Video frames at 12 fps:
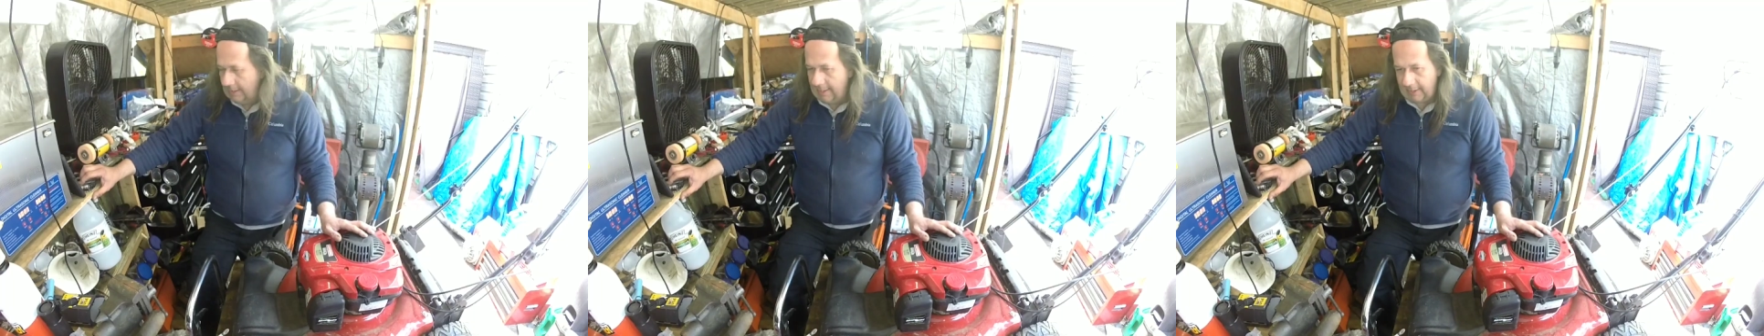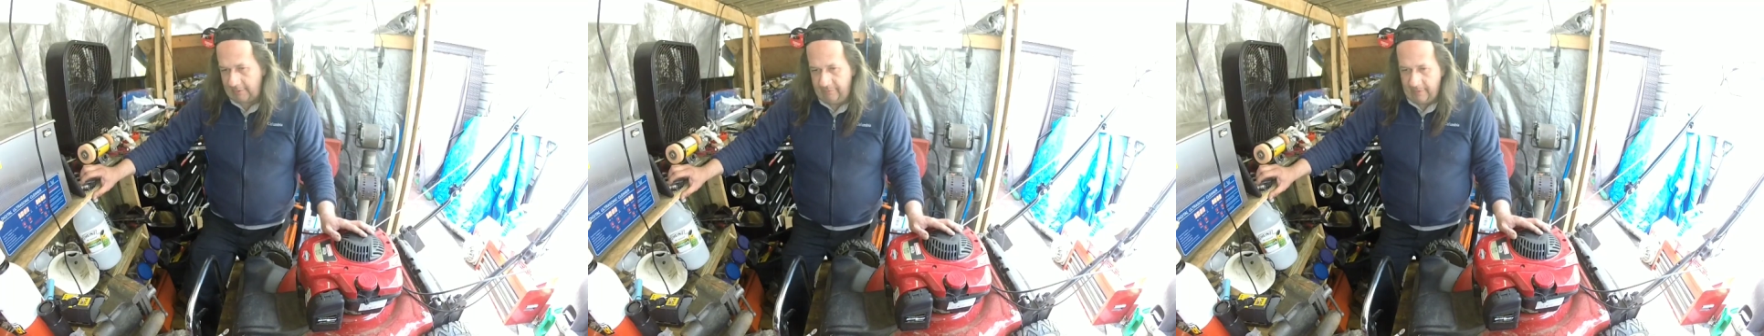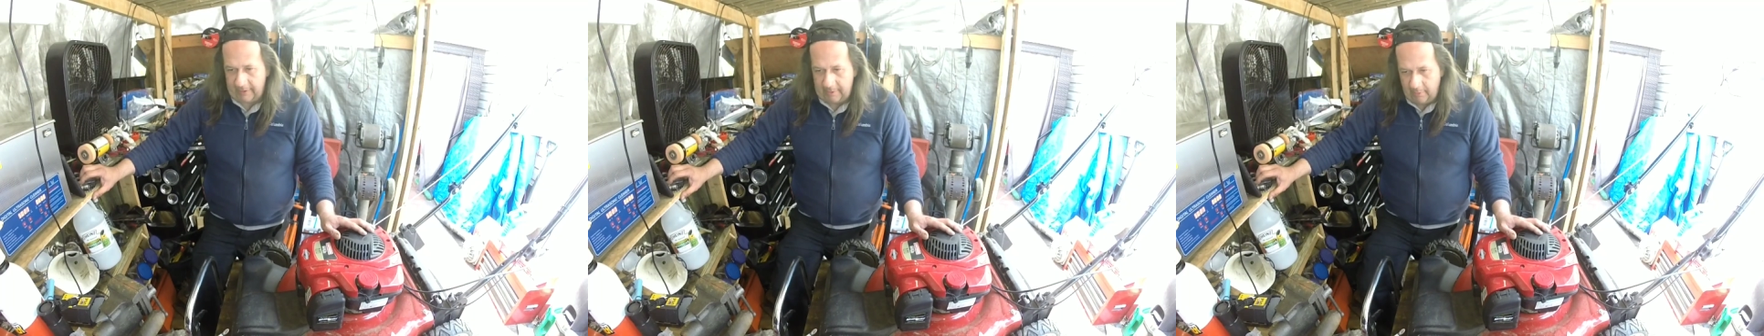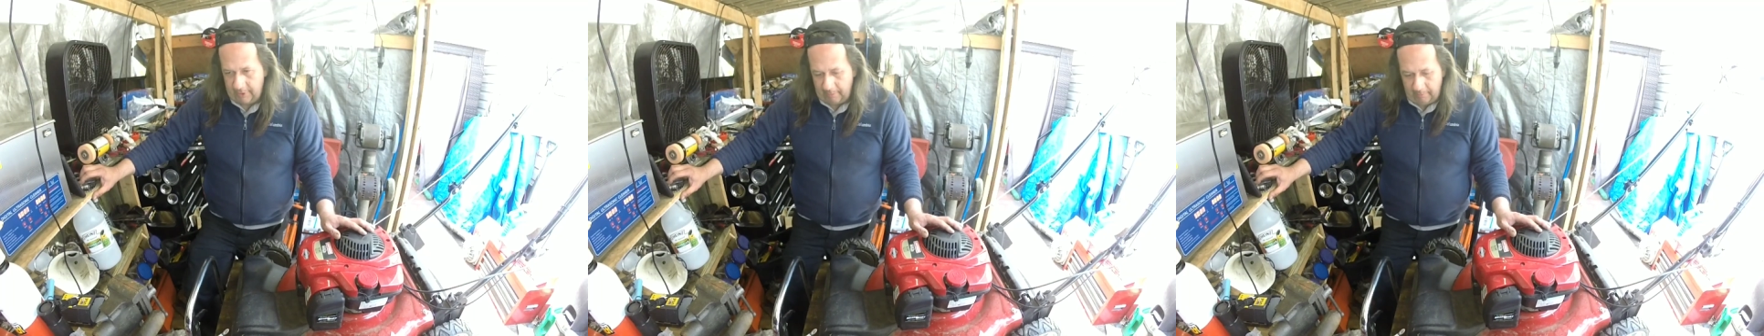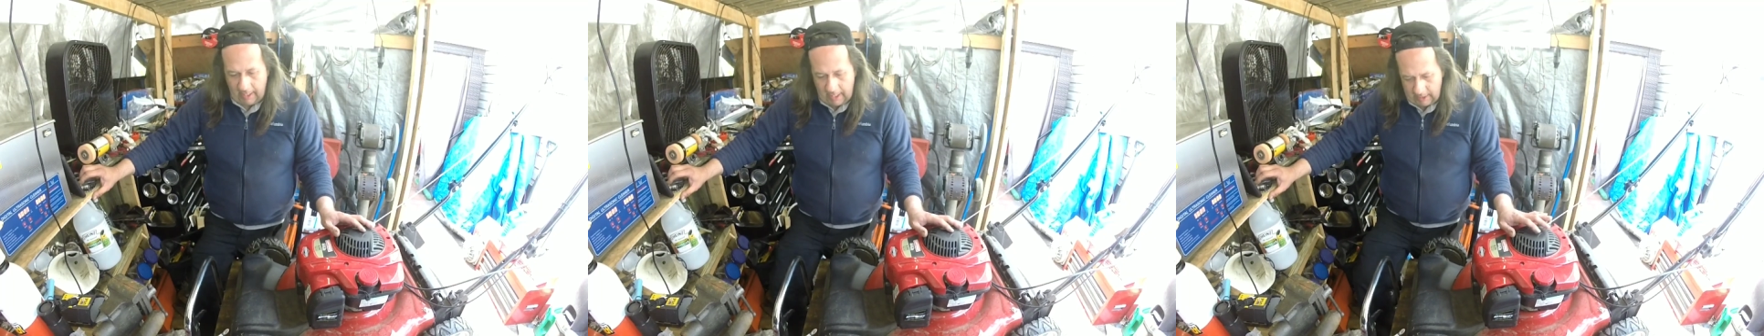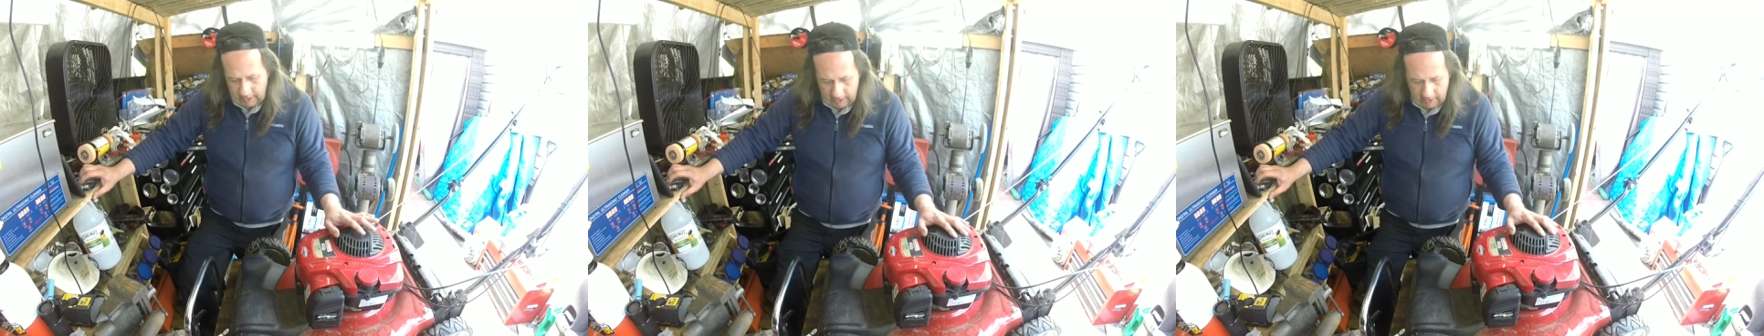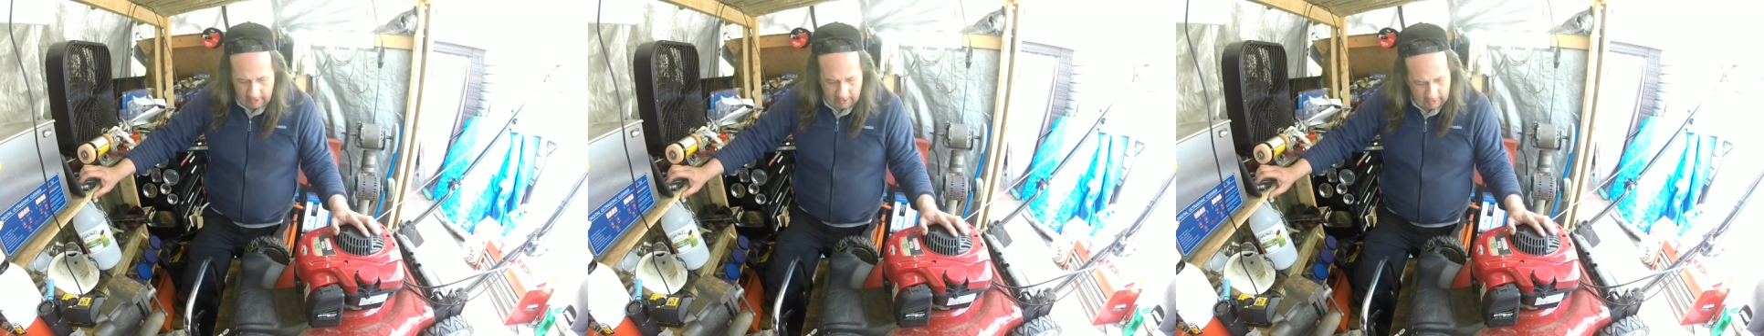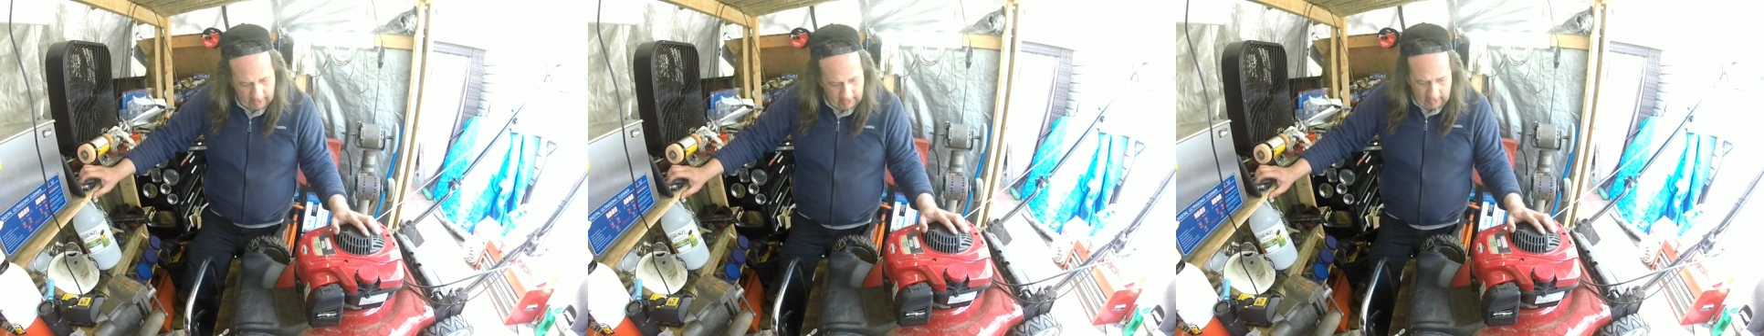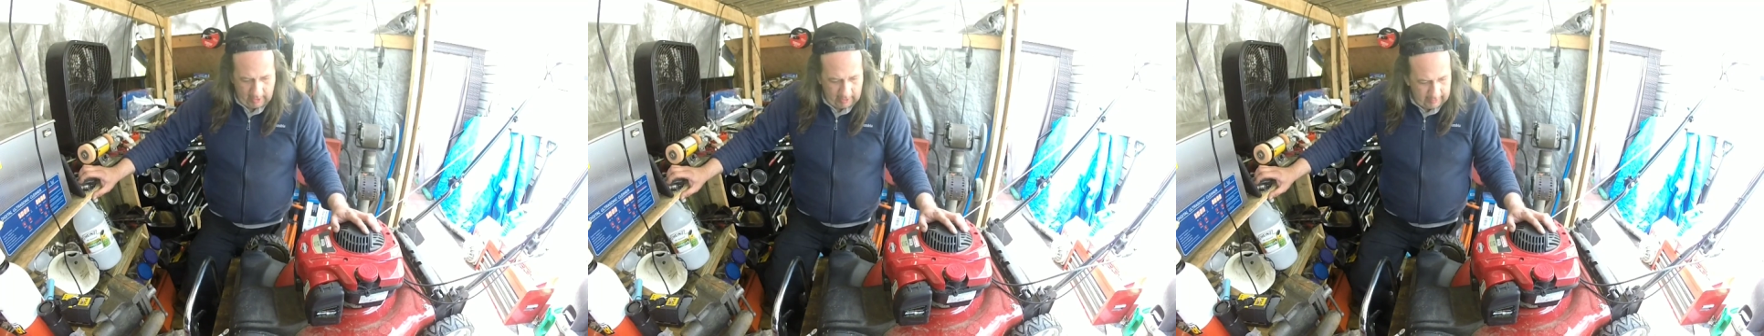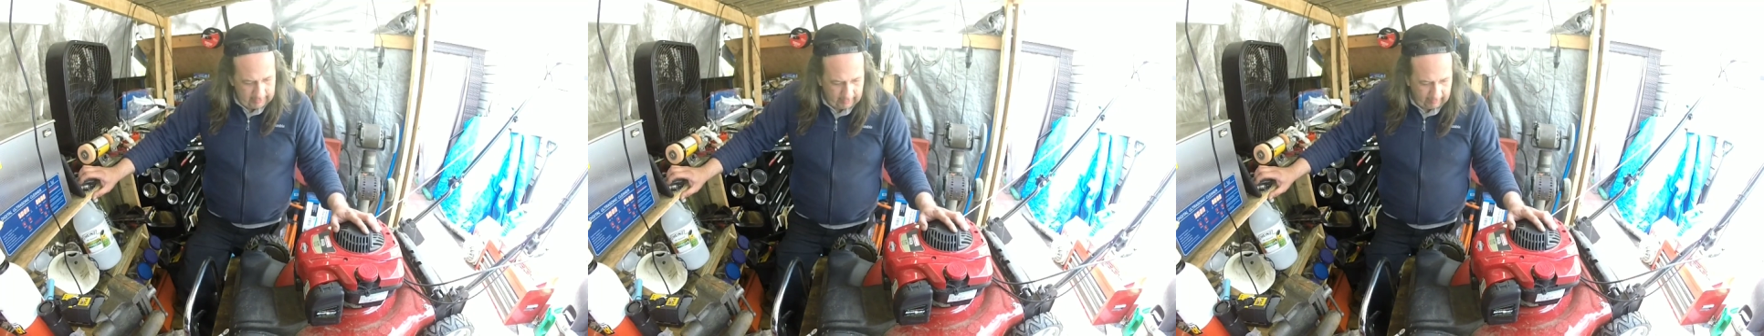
The next victim on the block, the